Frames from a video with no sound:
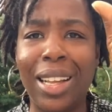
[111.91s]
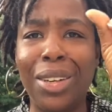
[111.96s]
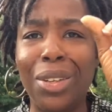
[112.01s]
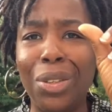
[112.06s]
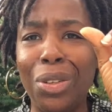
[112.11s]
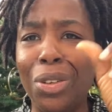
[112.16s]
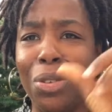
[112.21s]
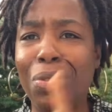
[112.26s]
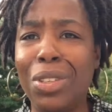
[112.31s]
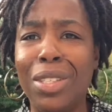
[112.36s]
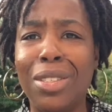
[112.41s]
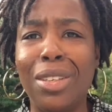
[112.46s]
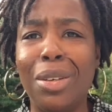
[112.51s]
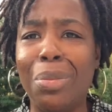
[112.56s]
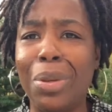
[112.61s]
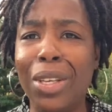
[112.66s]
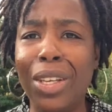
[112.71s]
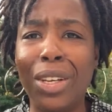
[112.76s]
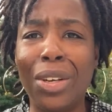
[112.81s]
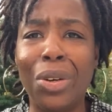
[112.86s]
I don't know if it's
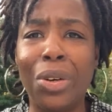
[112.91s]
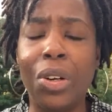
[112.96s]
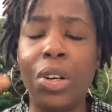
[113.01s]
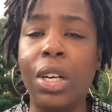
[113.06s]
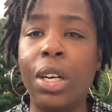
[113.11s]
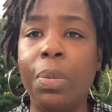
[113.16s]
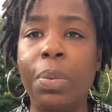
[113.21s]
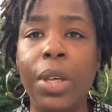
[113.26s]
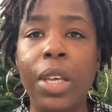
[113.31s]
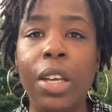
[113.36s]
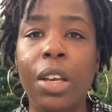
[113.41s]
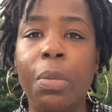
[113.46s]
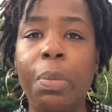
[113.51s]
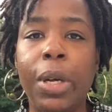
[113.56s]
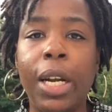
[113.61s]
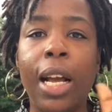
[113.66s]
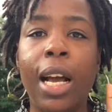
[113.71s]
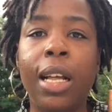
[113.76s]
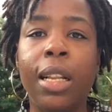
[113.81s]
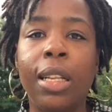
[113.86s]
up here or up here,
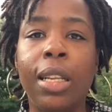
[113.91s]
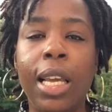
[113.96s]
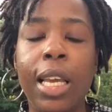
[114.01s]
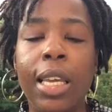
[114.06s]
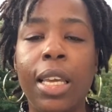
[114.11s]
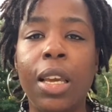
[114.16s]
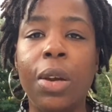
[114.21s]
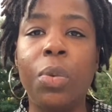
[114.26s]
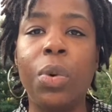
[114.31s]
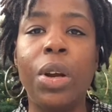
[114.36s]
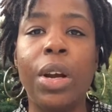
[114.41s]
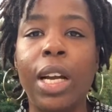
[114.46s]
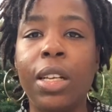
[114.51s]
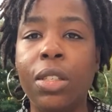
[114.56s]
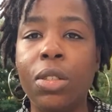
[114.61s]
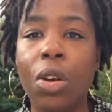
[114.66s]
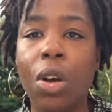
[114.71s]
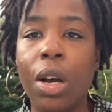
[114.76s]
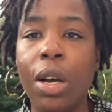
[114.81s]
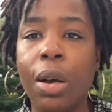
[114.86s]
but I'll link it, where I
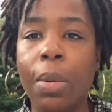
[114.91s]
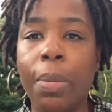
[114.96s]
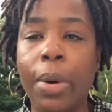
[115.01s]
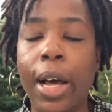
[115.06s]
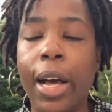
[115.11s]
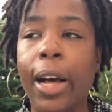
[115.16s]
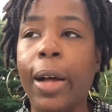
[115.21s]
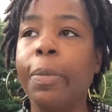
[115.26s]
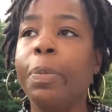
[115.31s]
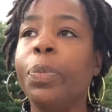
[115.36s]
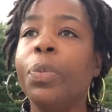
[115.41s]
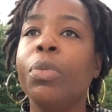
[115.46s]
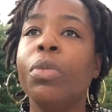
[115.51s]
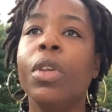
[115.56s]
talk about